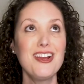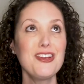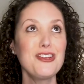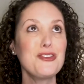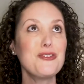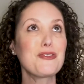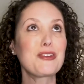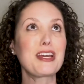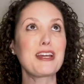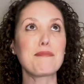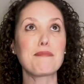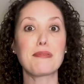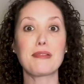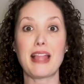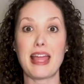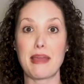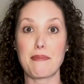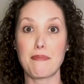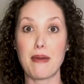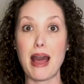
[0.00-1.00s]
You can
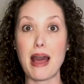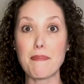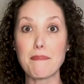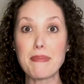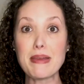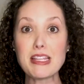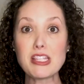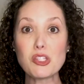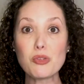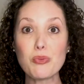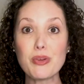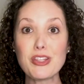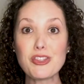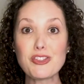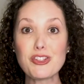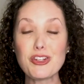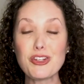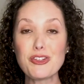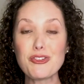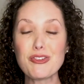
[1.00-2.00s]
play puppets
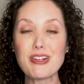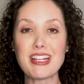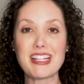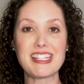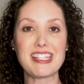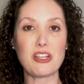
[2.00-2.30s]
with children and